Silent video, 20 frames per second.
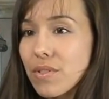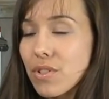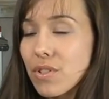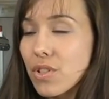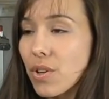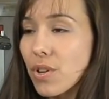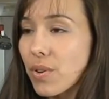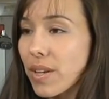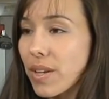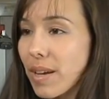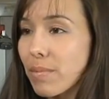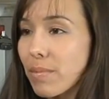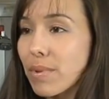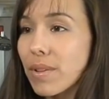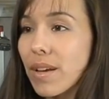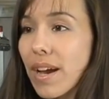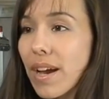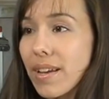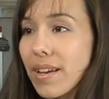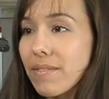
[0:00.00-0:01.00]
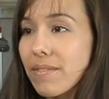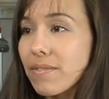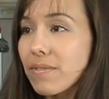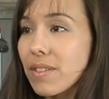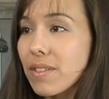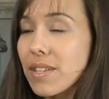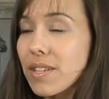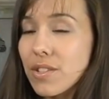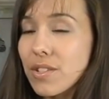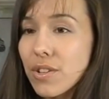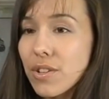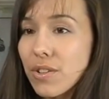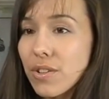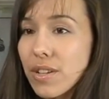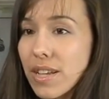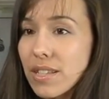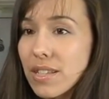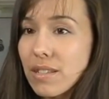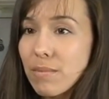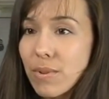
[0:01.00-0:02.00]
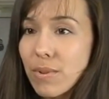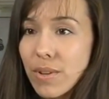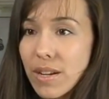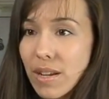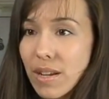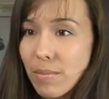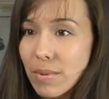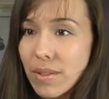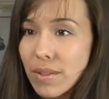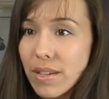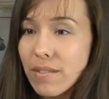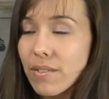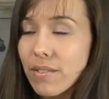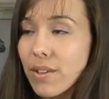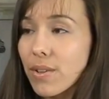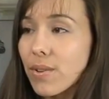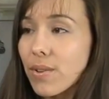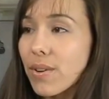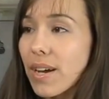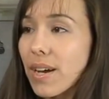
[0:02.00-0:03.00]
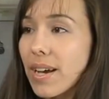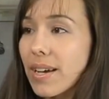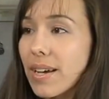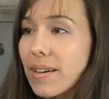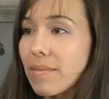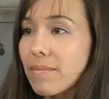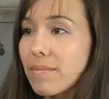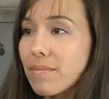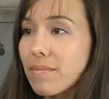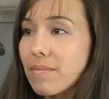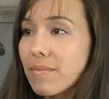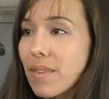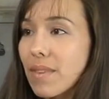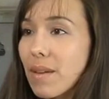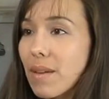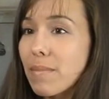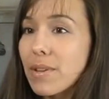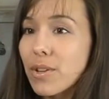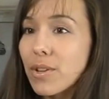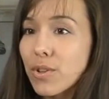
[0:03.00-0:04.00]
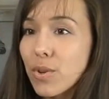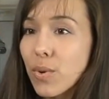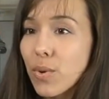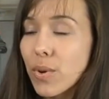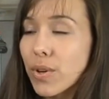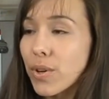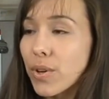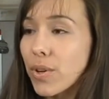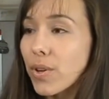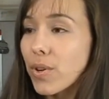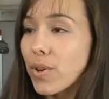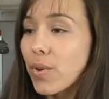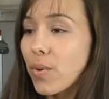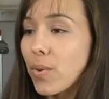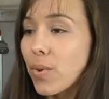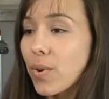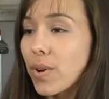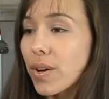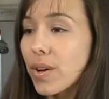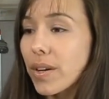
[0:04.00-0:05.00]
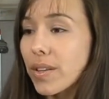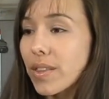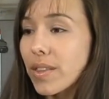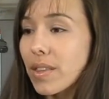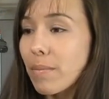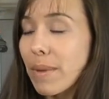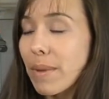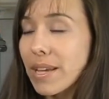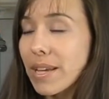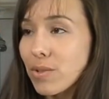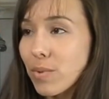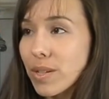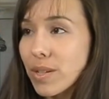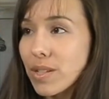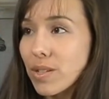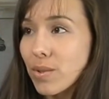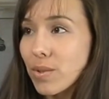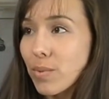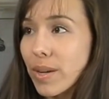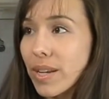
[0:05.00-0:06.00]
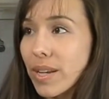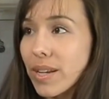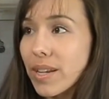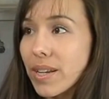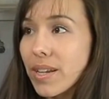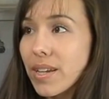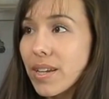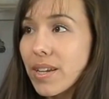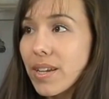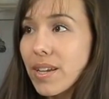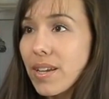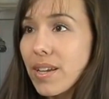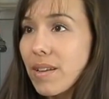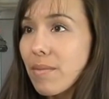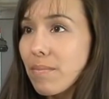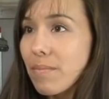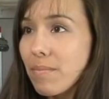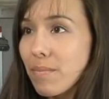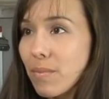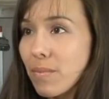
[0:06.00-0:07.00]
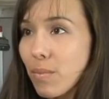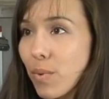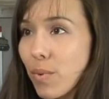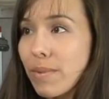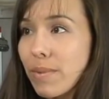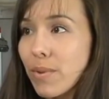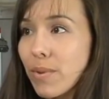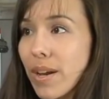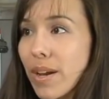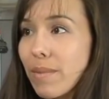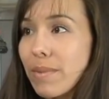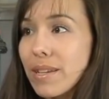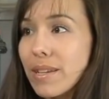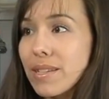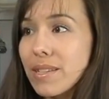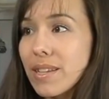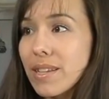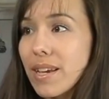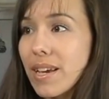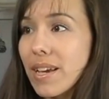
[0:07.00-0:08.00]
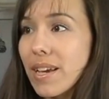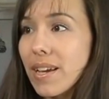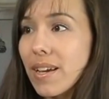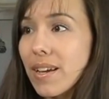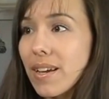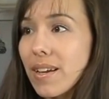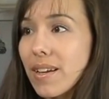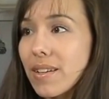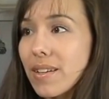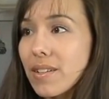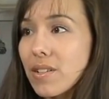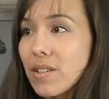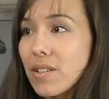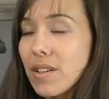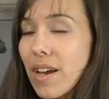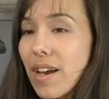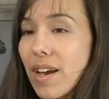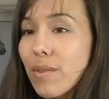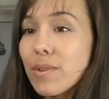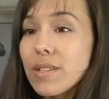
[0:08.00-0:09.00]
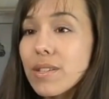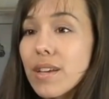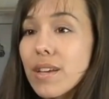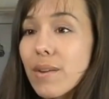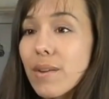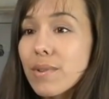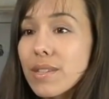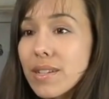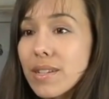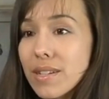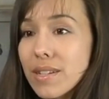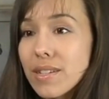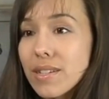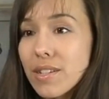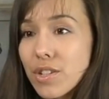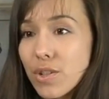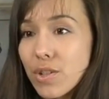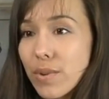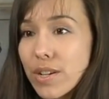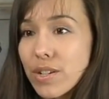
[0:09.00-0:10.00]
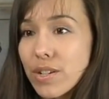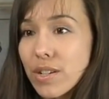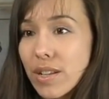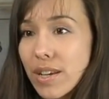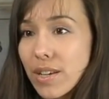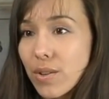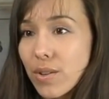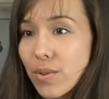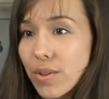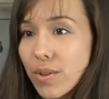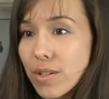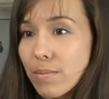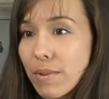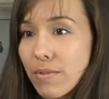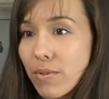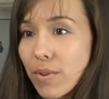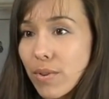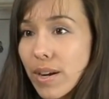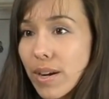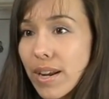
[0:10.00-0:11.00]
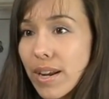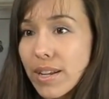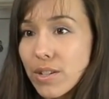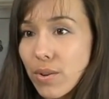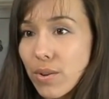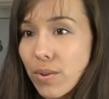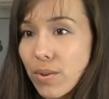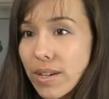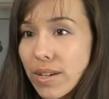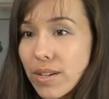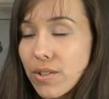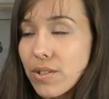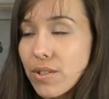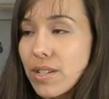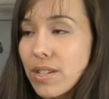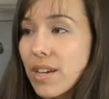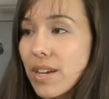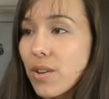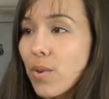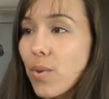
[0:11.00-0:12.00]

Jodi, I've listened to your testimony and I believe you. I'm in your corner. Or the best ones are when women write me and say, I was in a situation like yours before and I totally understand.